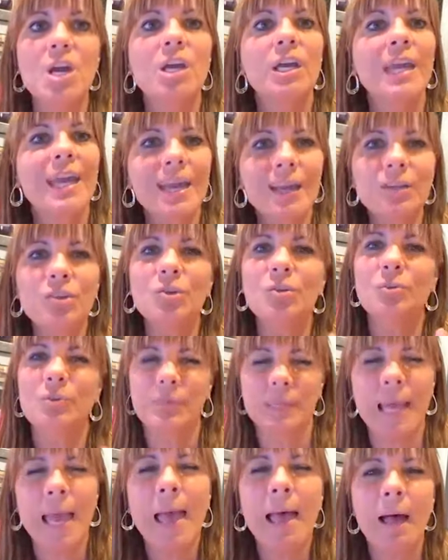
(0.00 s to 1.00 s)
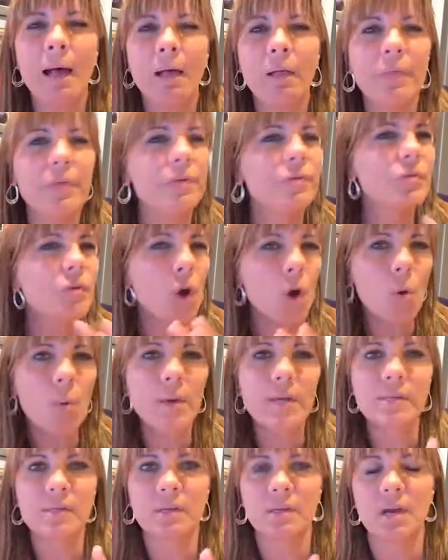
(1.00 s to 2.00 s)
Can't you tell there's
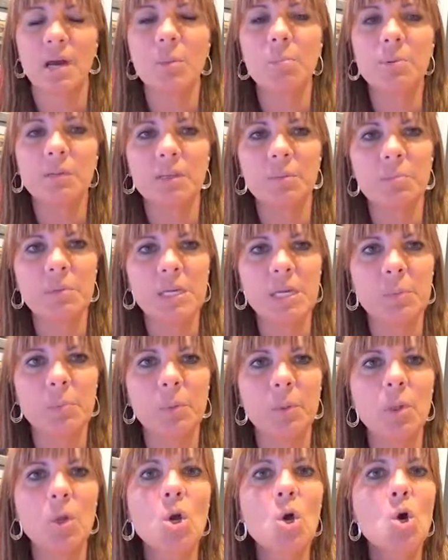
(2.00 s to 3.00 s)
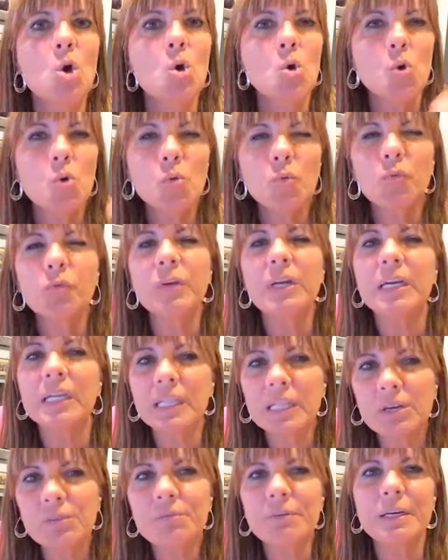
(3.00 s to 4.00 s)
always a couple of people who
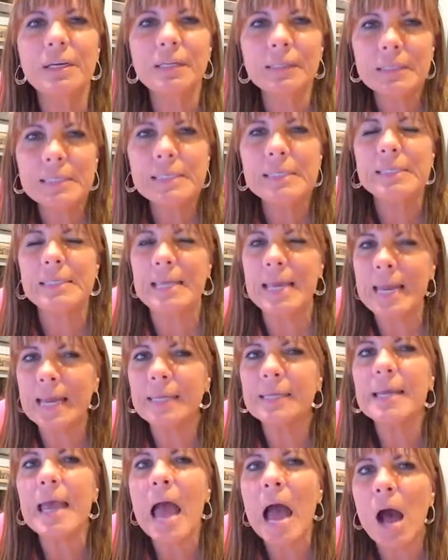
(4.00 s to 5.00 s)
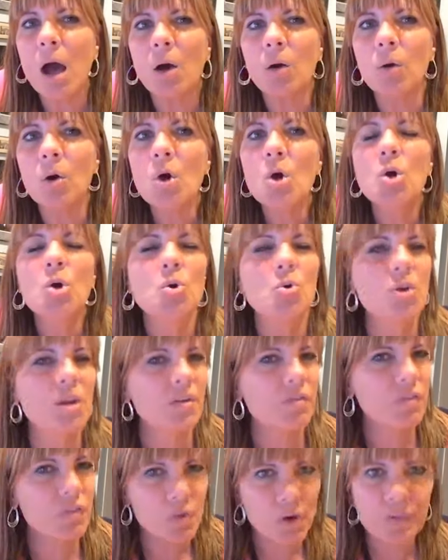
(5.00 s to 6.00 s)
really, really stand out, who give
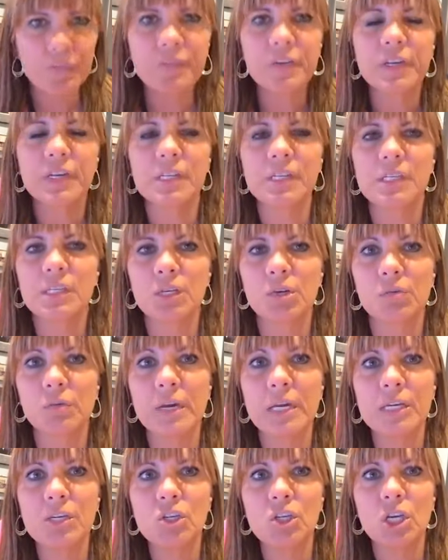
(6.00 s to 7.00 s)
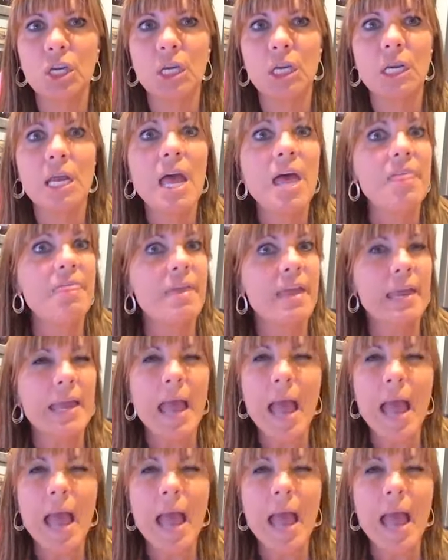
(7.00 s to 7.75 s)
thoughtful consideration, they